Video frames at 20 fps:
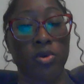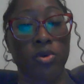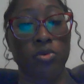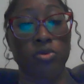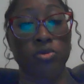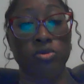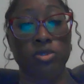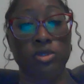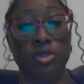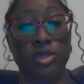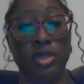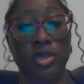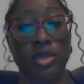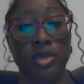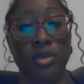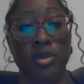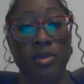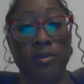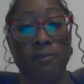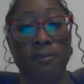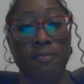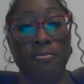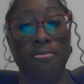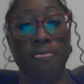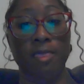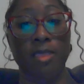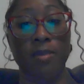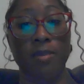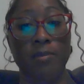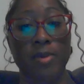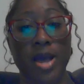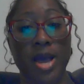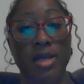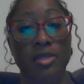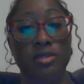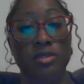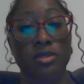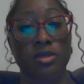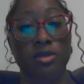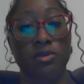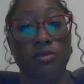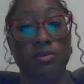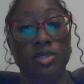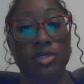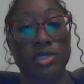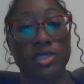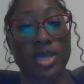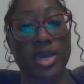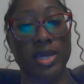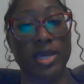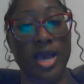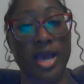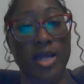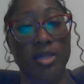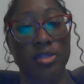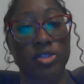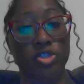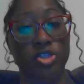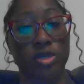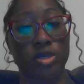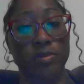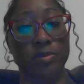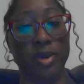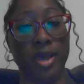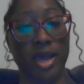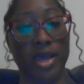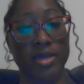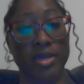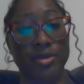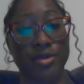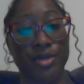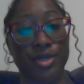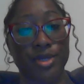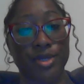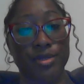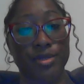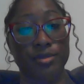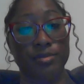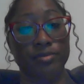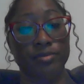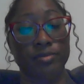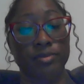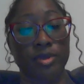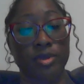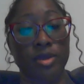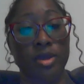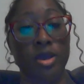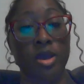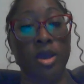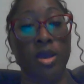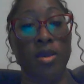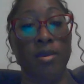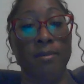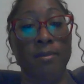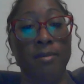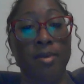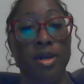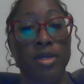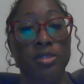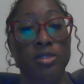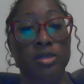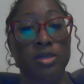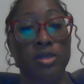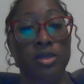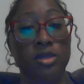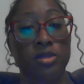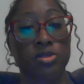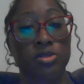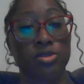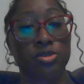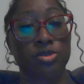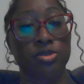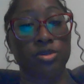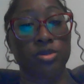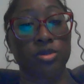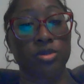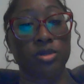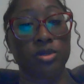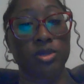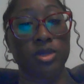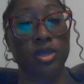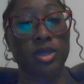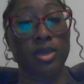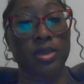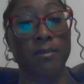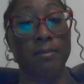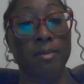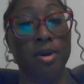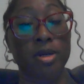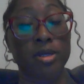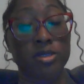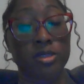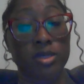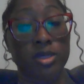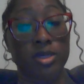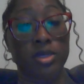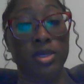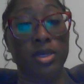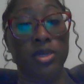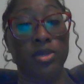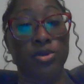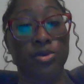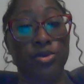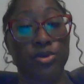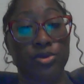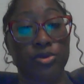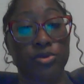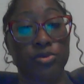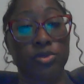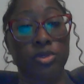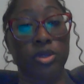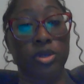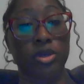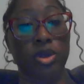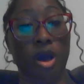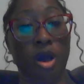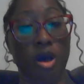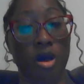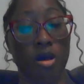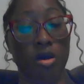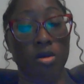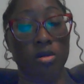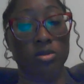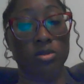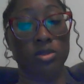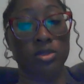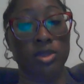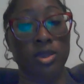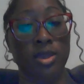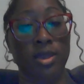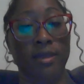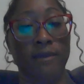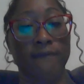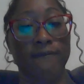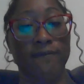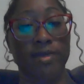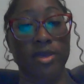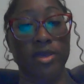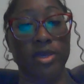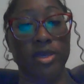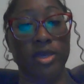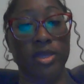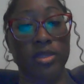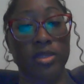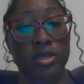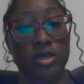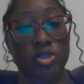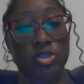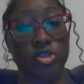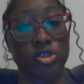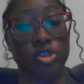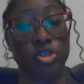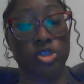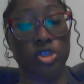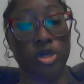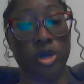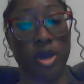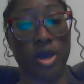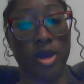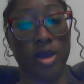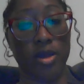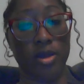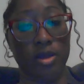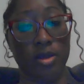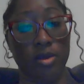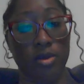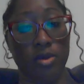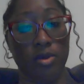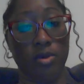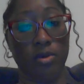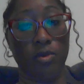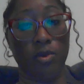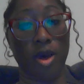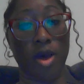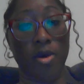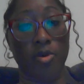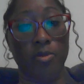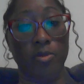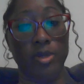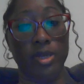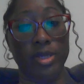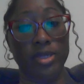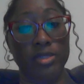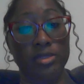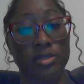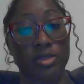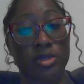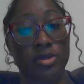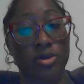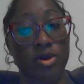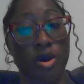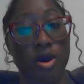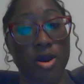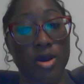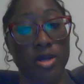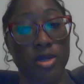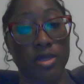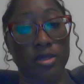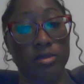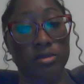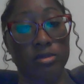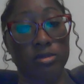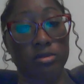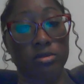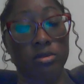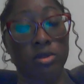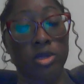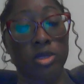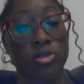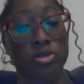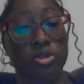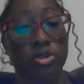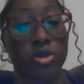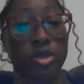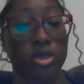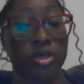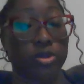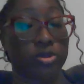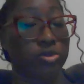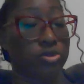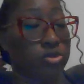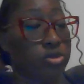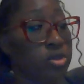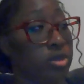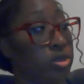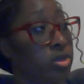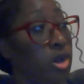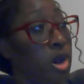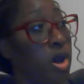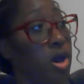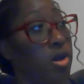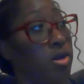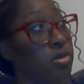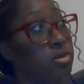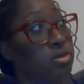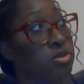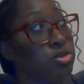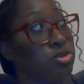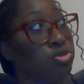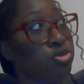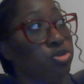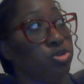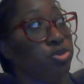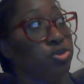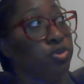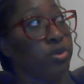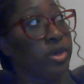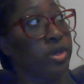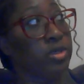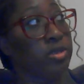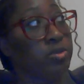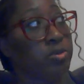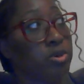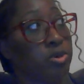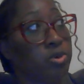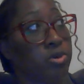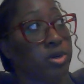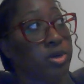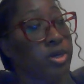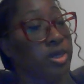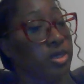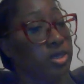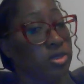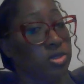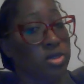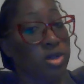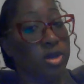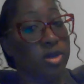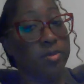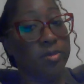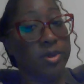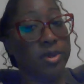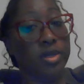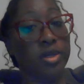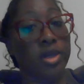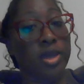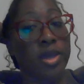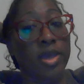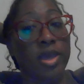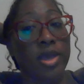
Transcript: who's the positive psychology pioneer. Martin, inter- Martin induced dogs via electric shock while placed in a harness. So he used the dogs to explore and determine